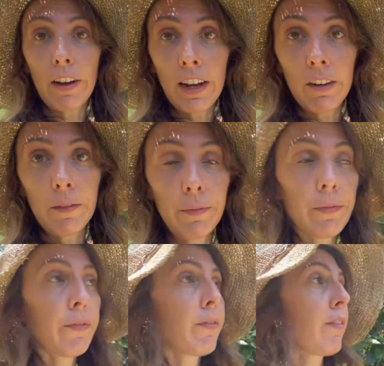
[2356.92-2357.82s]
out,
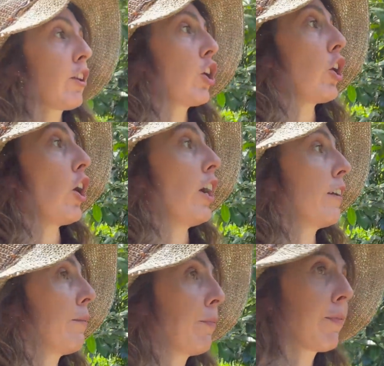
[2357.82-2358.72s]
gone.
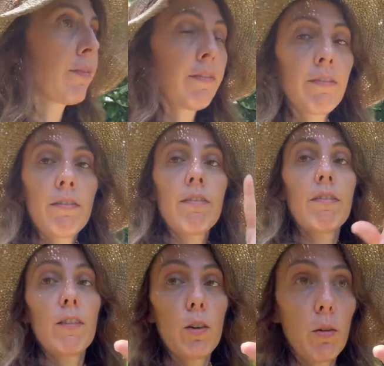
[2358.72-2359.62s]

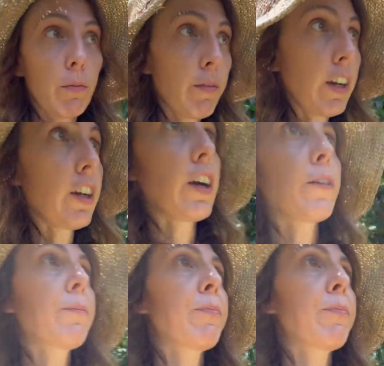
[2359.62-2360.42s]
So there you go.